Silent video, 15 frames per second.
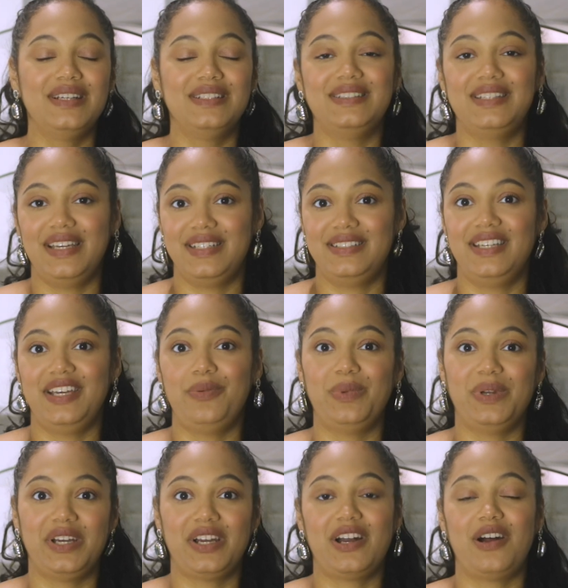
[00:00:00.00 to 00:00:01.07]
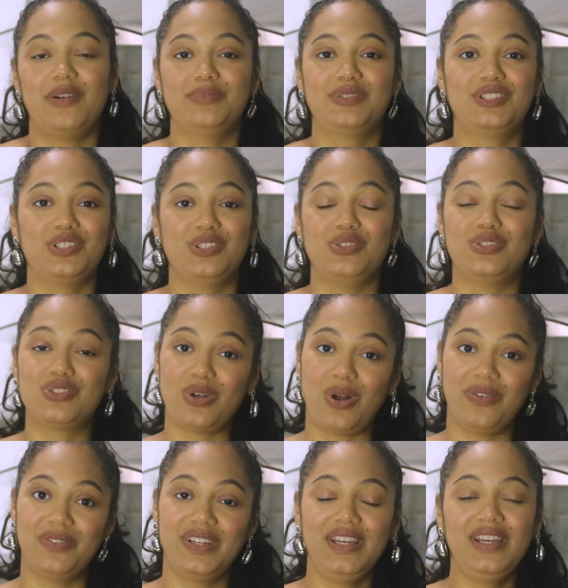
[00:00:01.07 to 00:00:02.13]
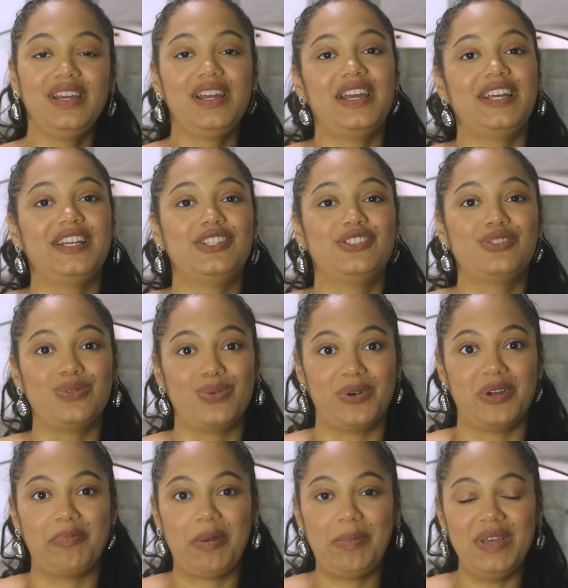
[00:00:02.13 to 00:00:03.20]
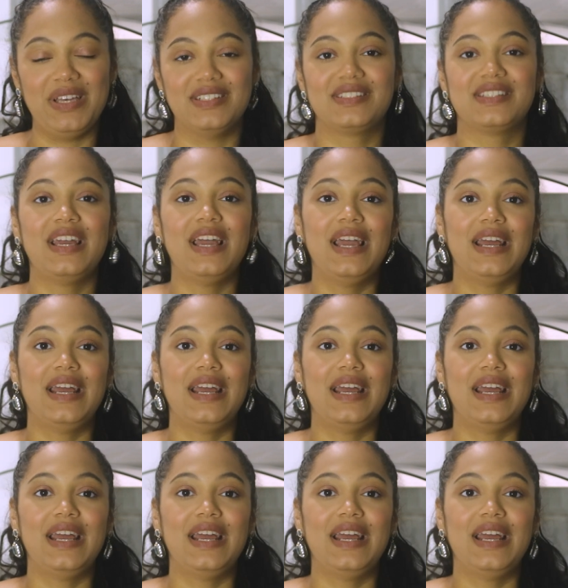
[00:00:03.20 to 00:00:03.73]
day to day when it comes to softening and storing my beans.